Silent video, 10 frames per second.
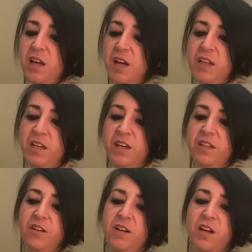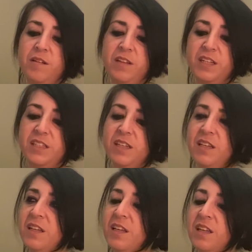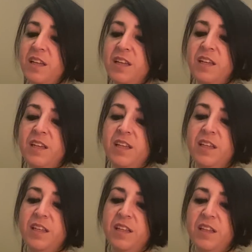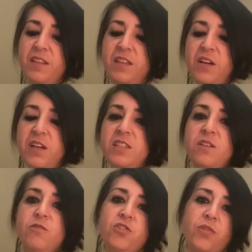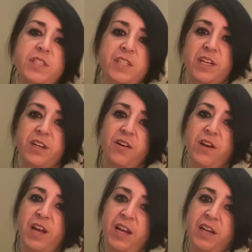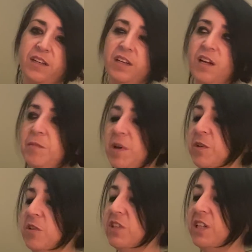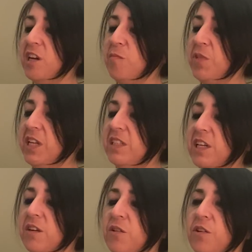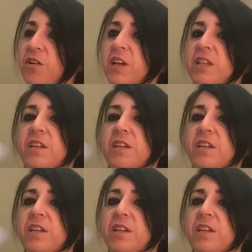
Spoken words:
You're kind of like, there is no choice here, okay? I'm usually not a bitty tarot girl. Like